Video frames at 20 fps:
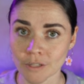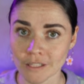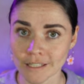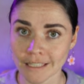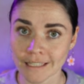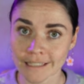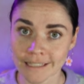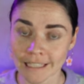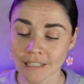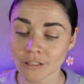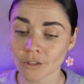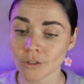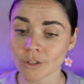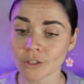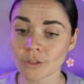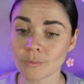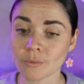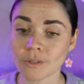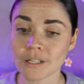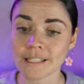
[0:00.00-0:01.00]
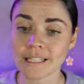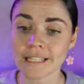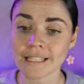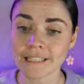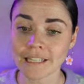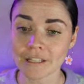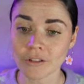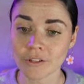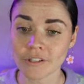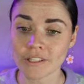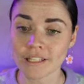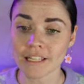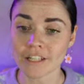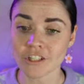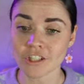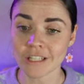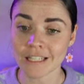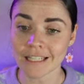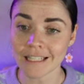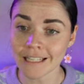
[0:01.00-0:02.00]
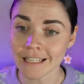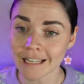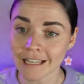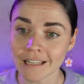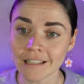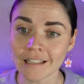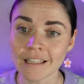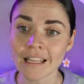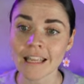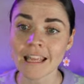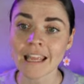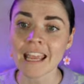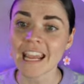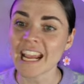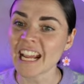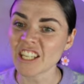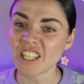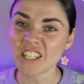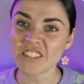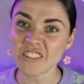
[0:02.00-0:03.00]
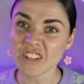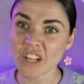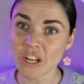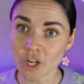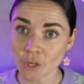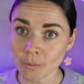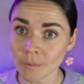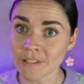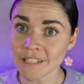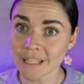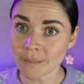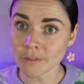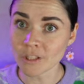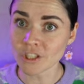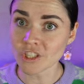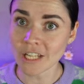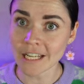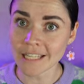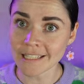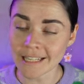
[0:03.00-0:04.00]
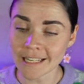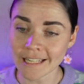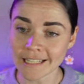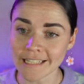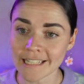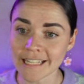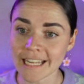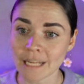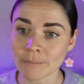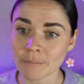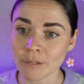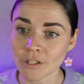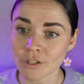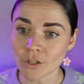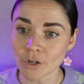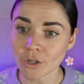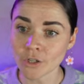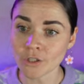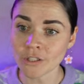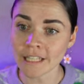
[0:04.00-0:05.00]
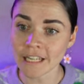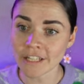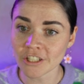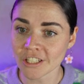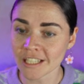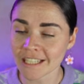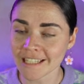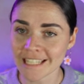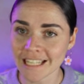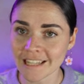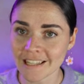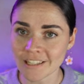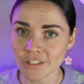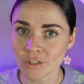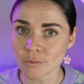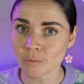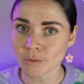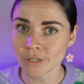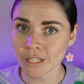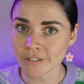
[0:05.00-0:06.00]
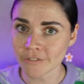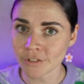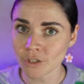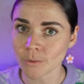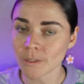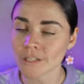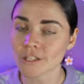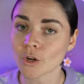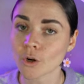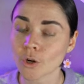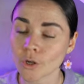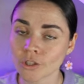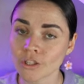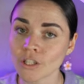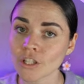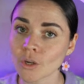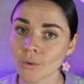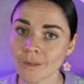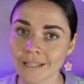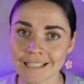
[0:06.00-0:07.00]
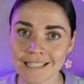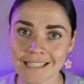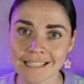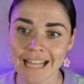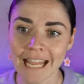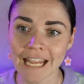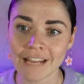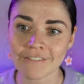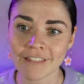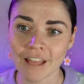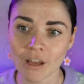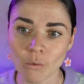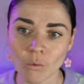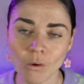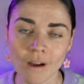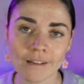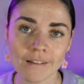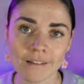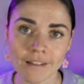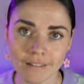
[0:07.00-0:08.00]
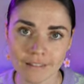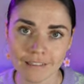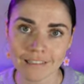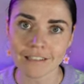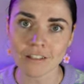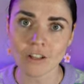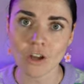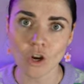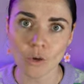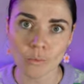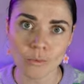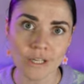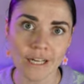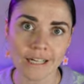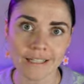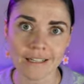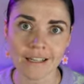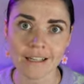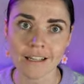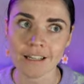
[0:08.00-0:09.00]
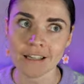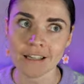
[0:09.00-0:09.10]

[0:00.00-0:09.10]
pressing download selection here, and it opens up the share settings again, but it's only, as you can see in this little preview, it's only going to save that one little object